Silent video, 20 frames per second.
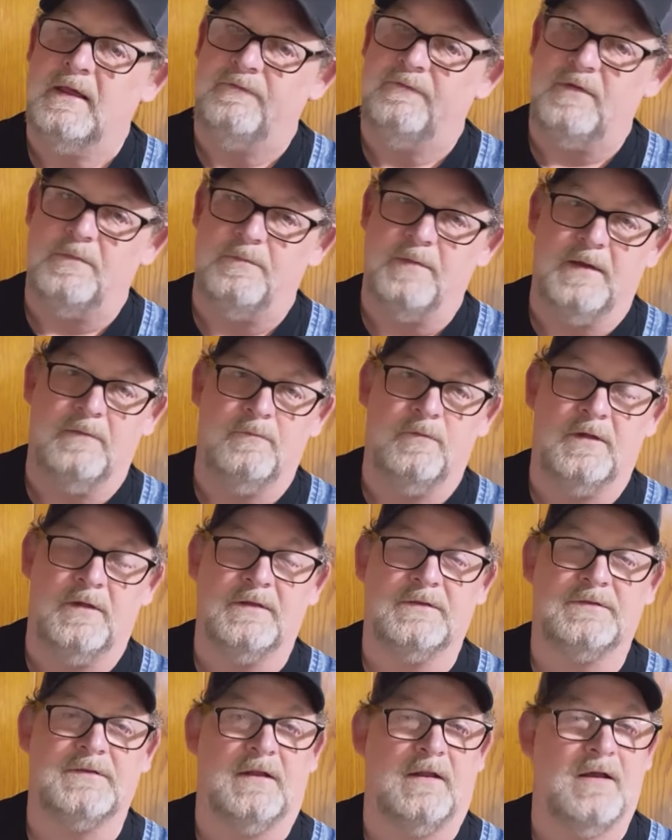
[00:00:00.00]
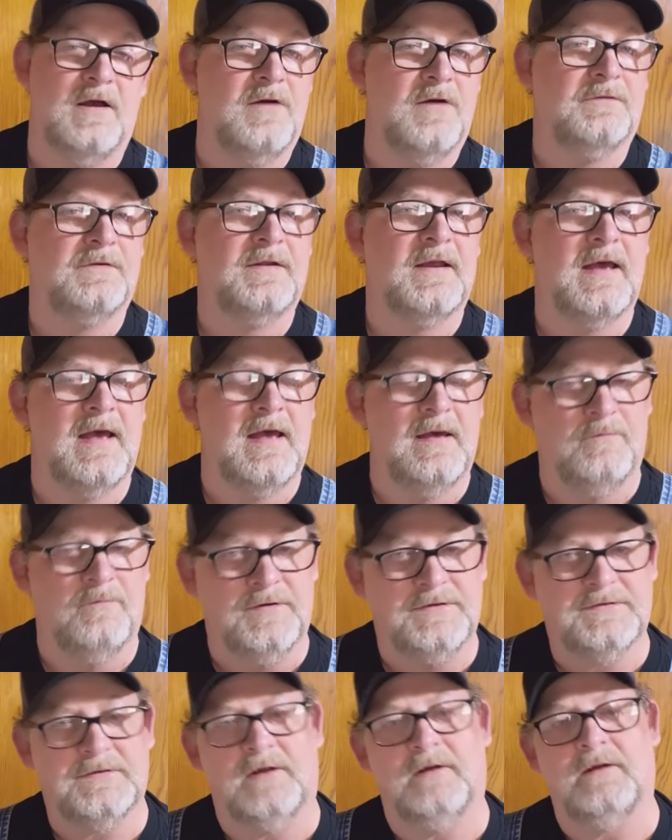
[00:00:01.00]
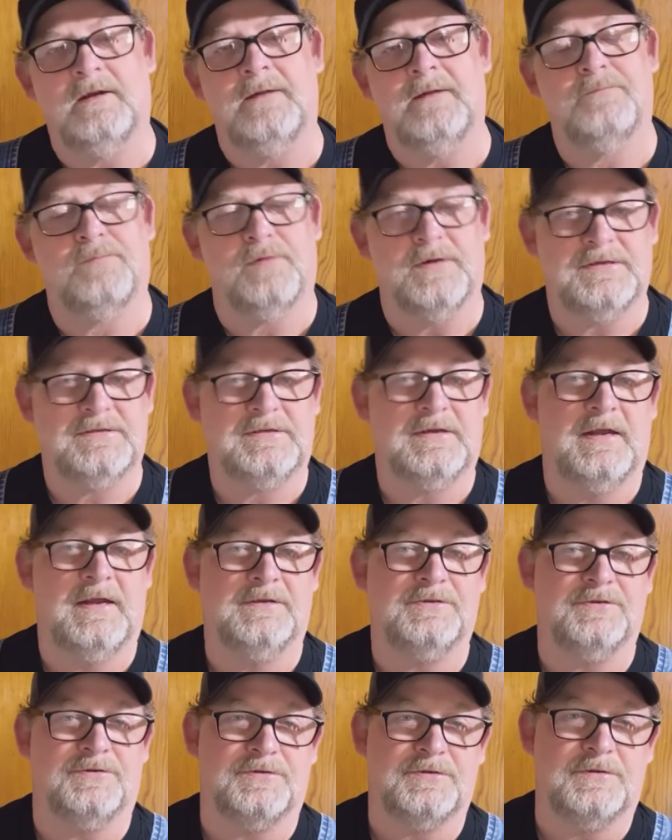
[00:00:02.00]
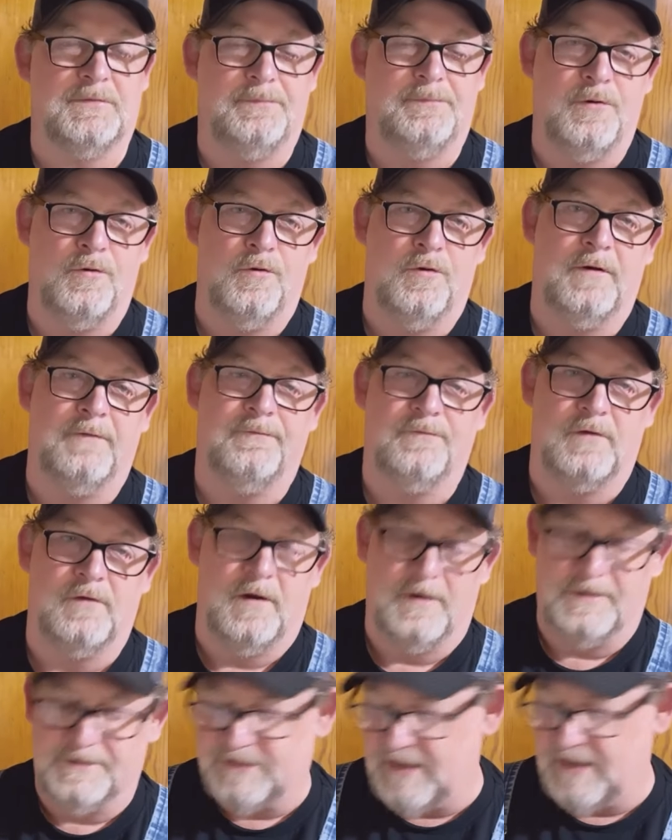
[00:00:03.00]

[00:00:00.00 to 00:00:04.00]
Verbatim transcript: If you've been with us a long time, we certainly appreciate your support for our